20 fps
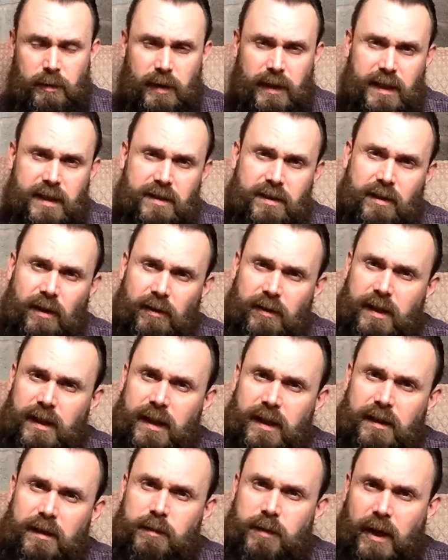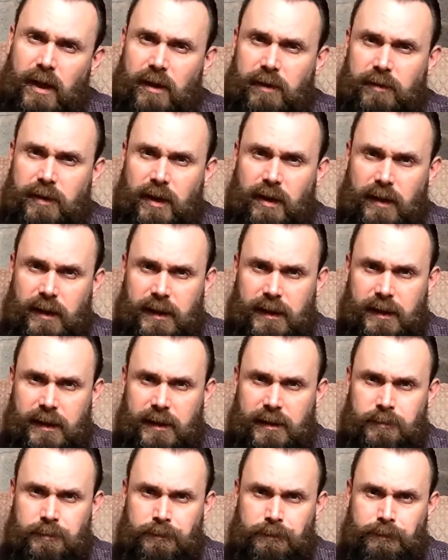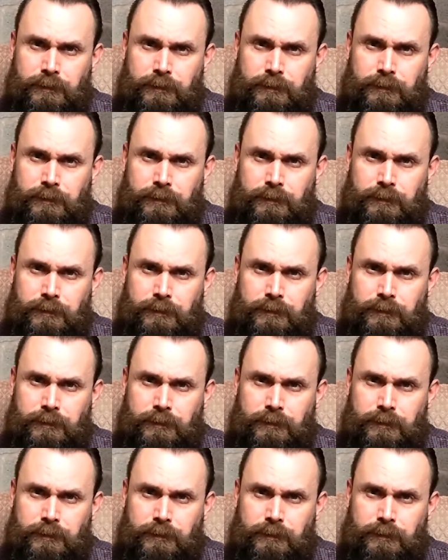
but it snowed a little bit overnight here.